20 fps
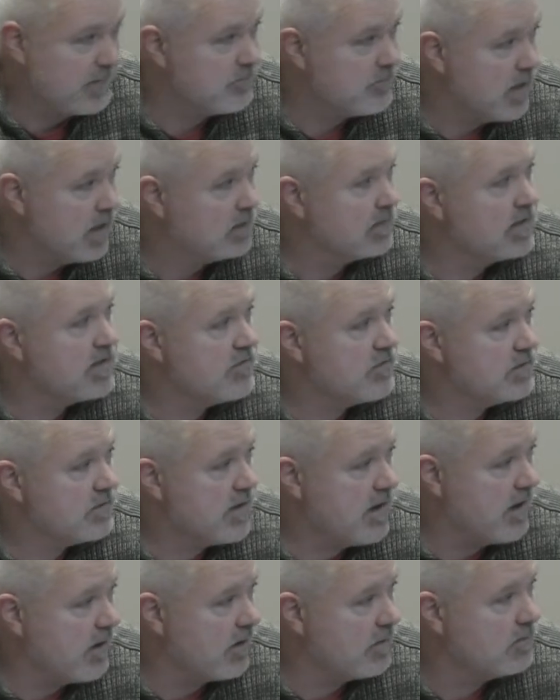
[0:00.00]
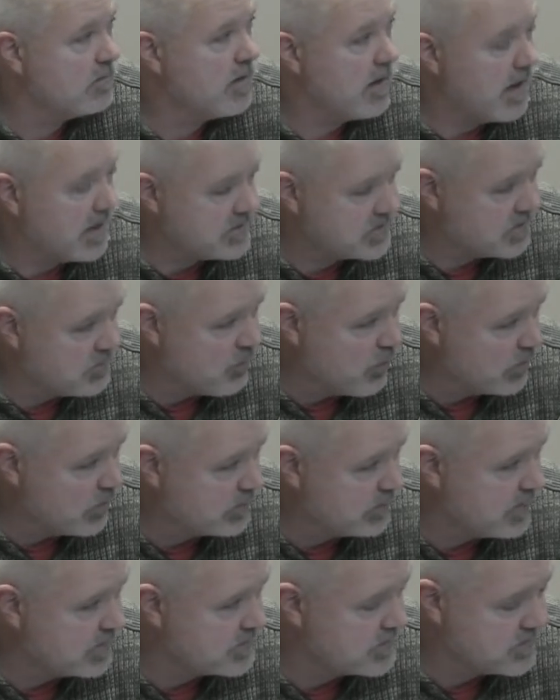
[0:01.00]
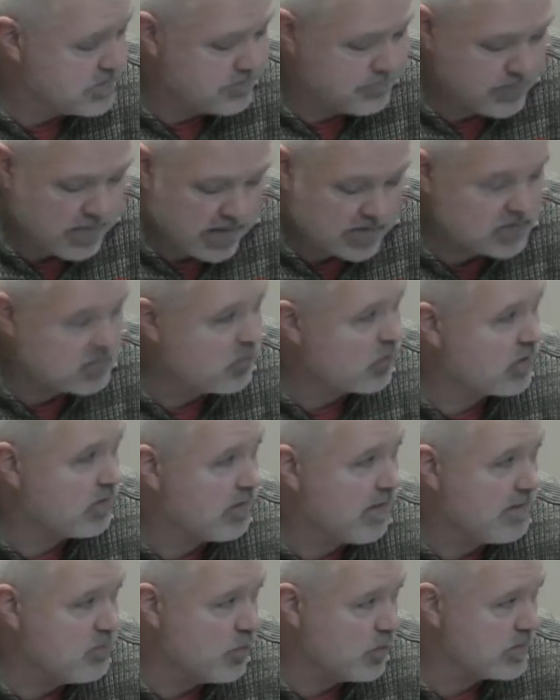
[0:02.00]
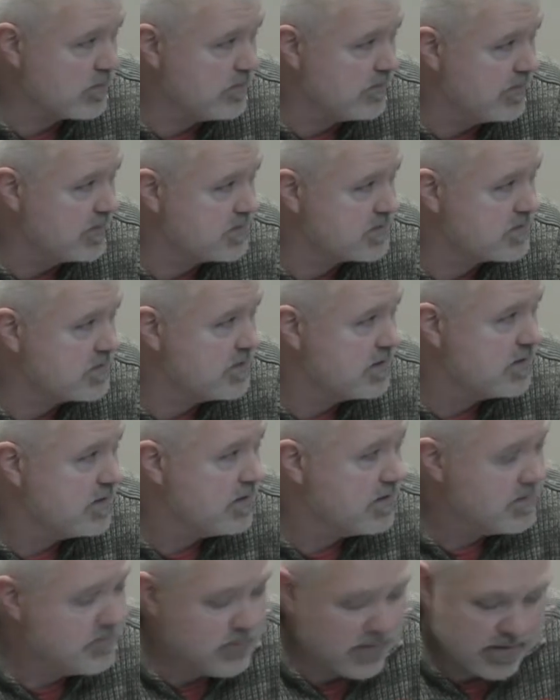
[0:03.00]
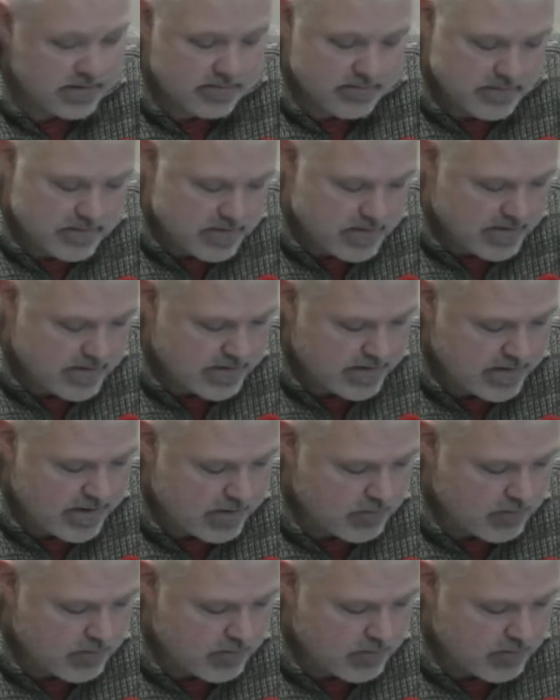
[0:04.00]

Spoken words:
I'll leave it there. I support this. I support a lot more than this, but I